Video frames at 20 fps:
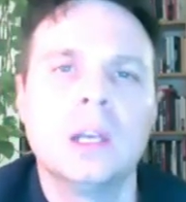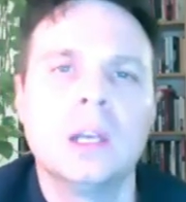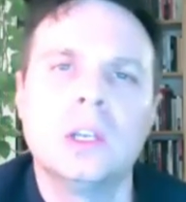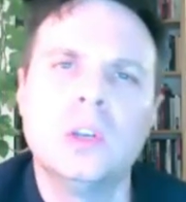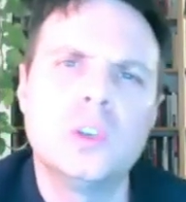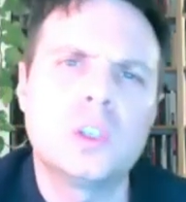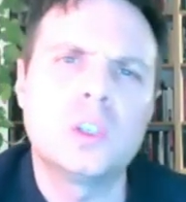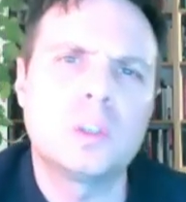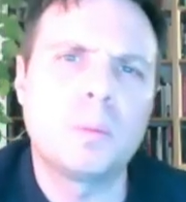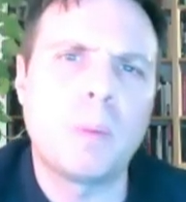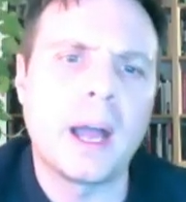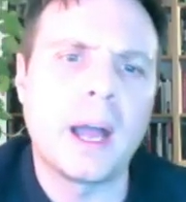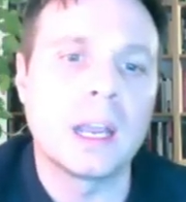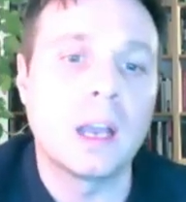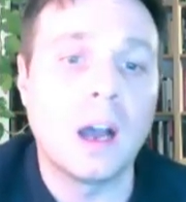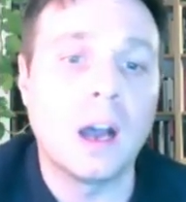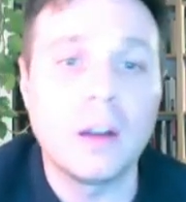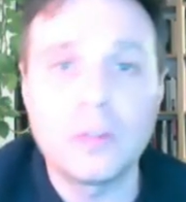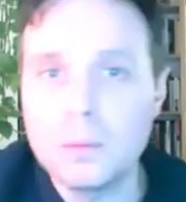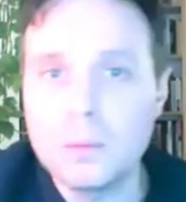used by
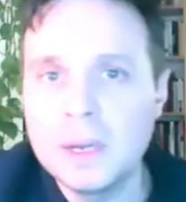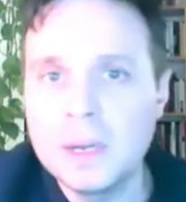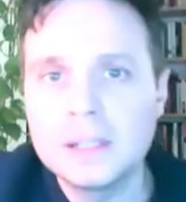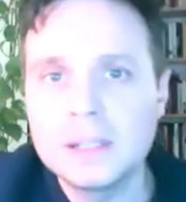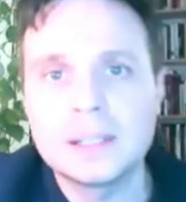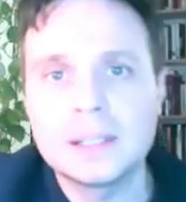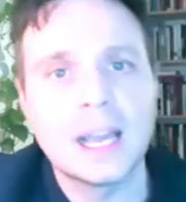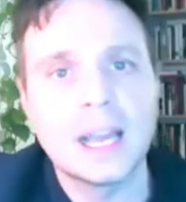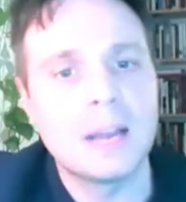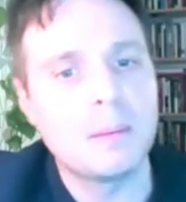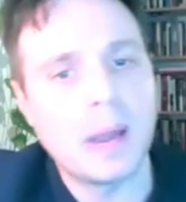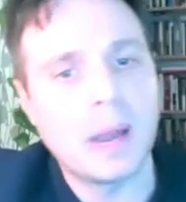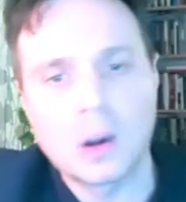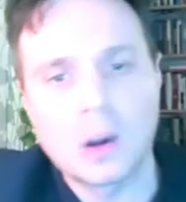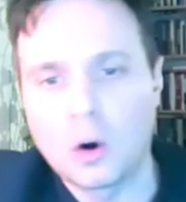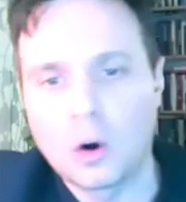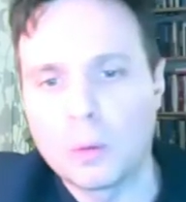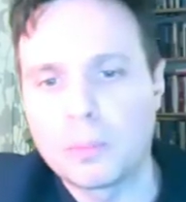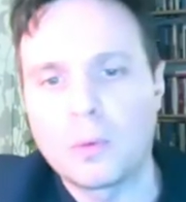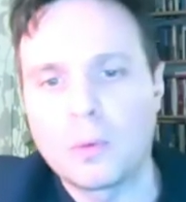governments and by
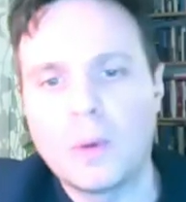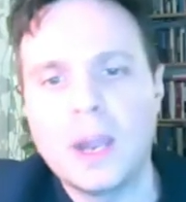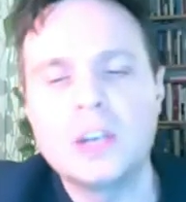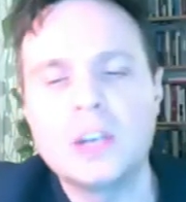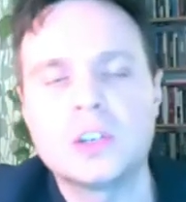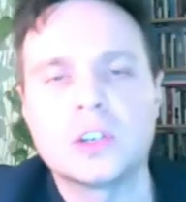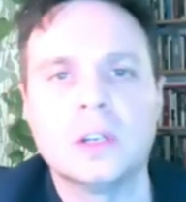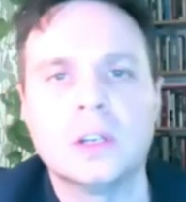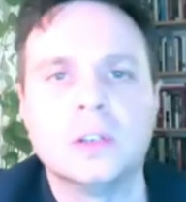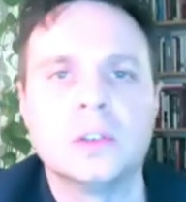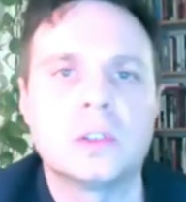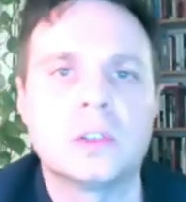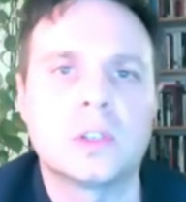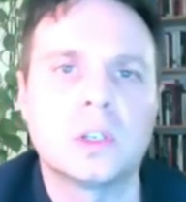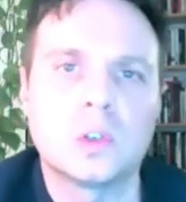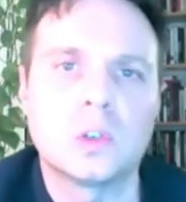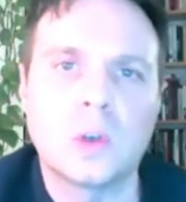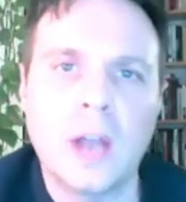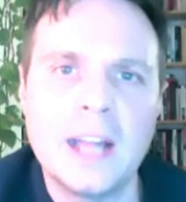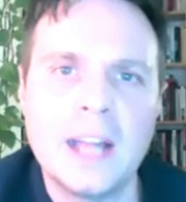corporations
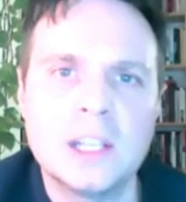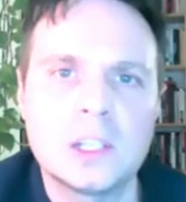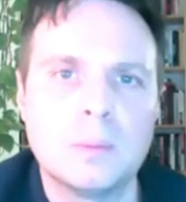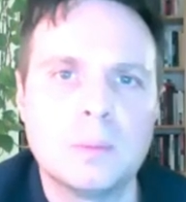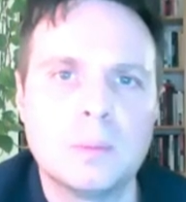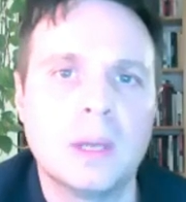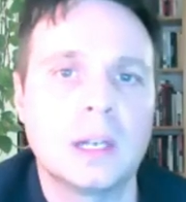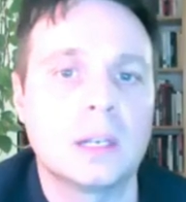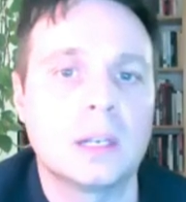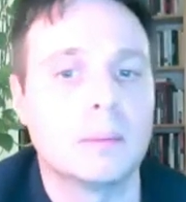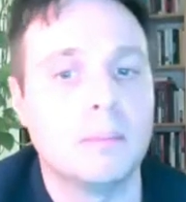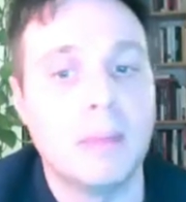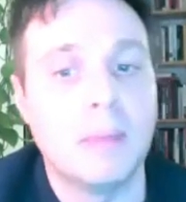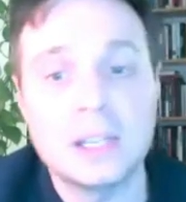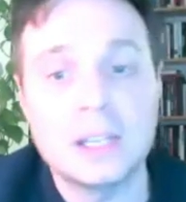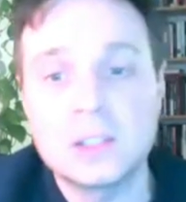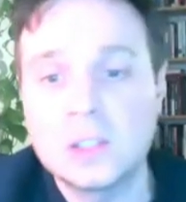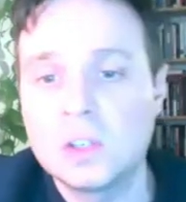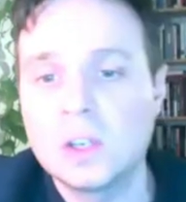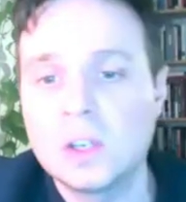to transmit
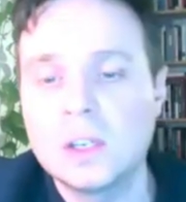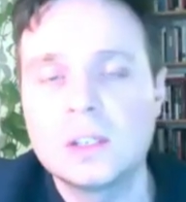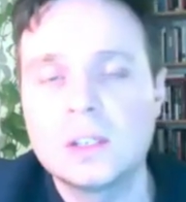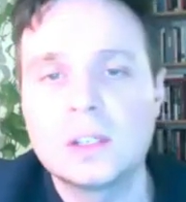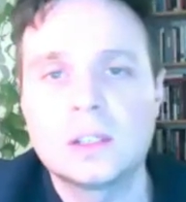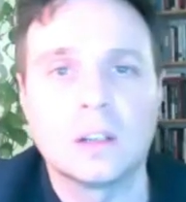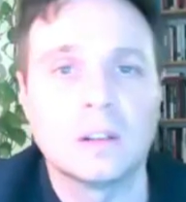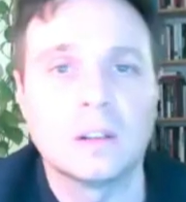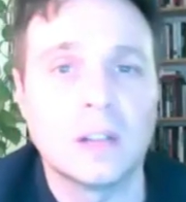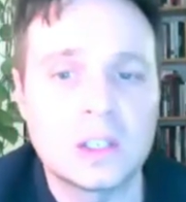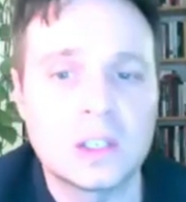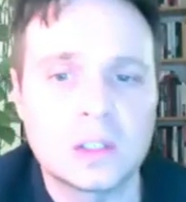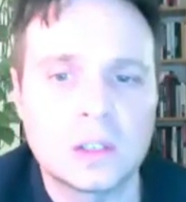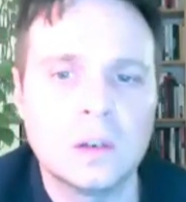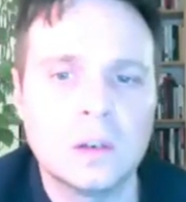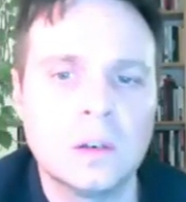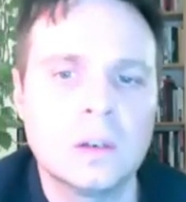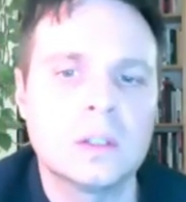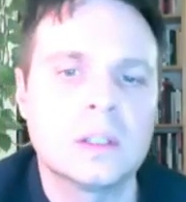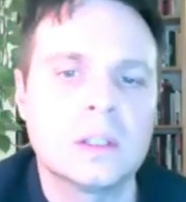messages to
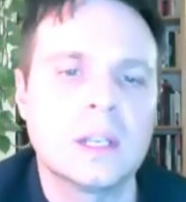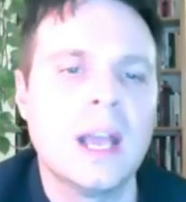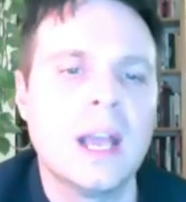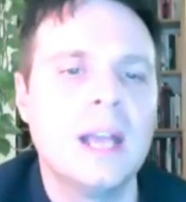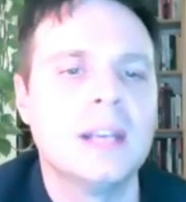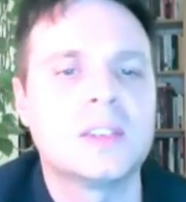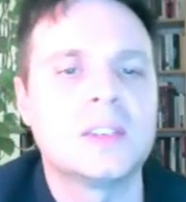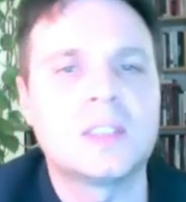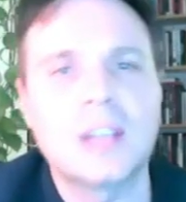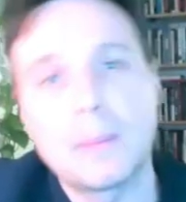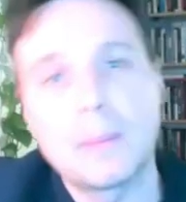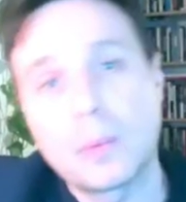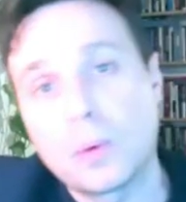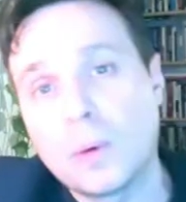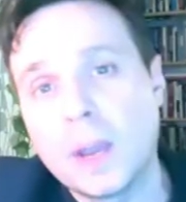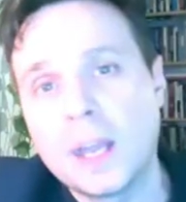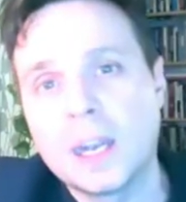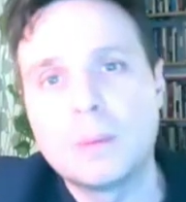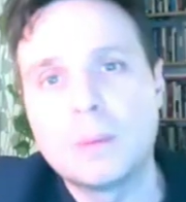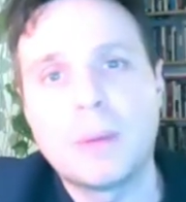listeners
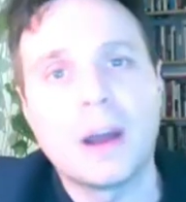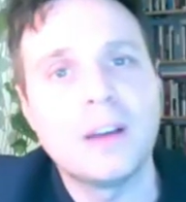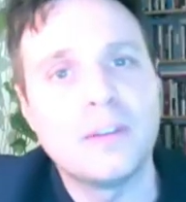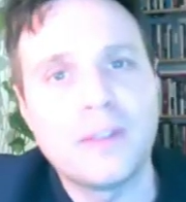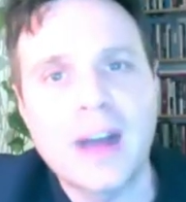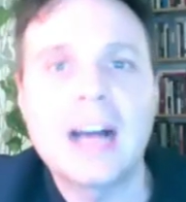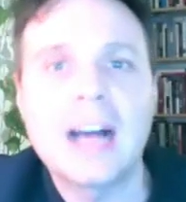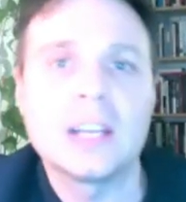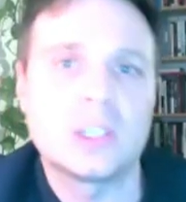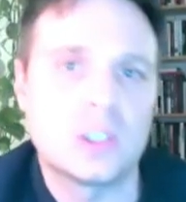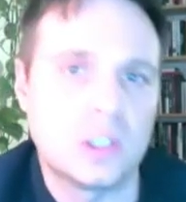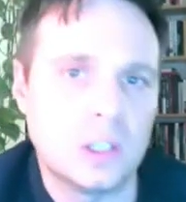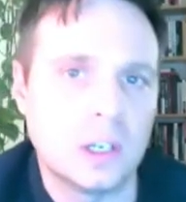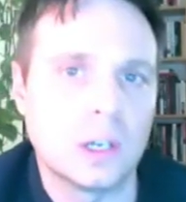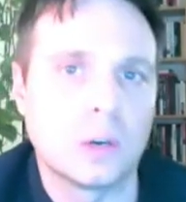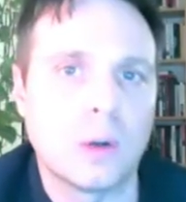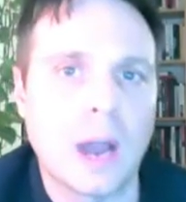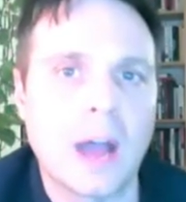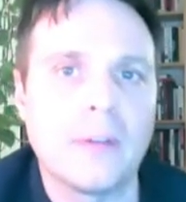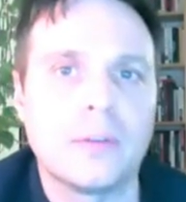separated by vast
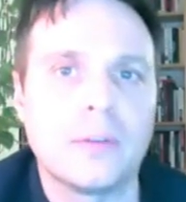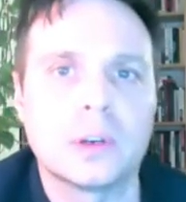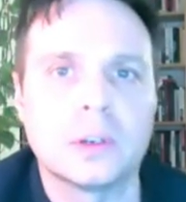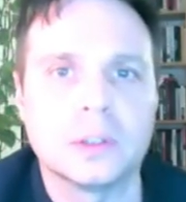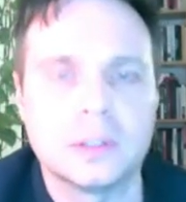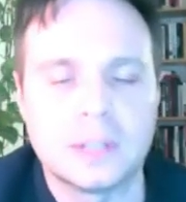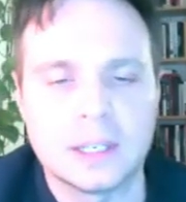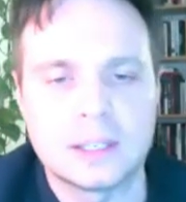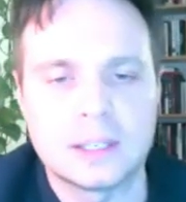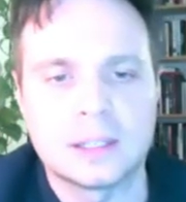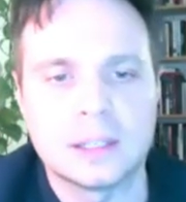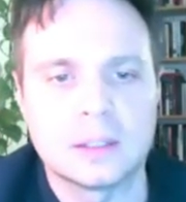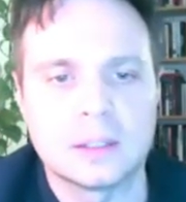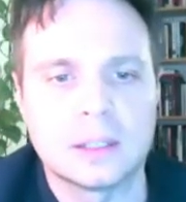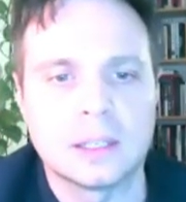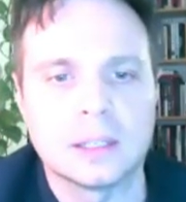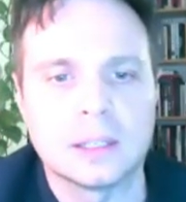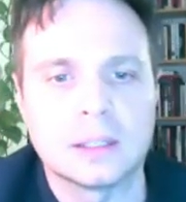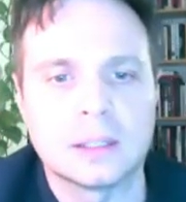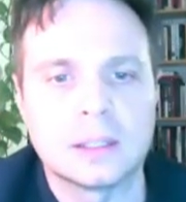geographical
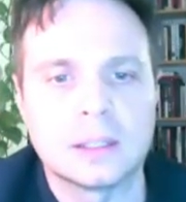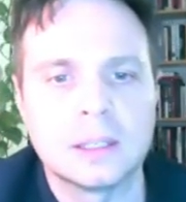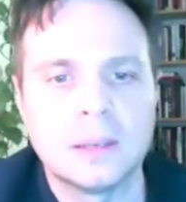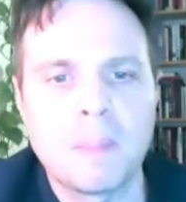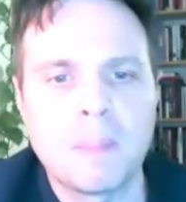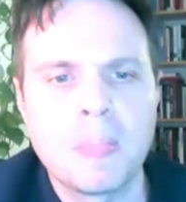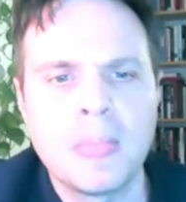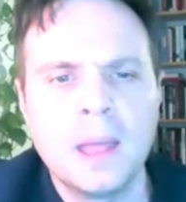distances.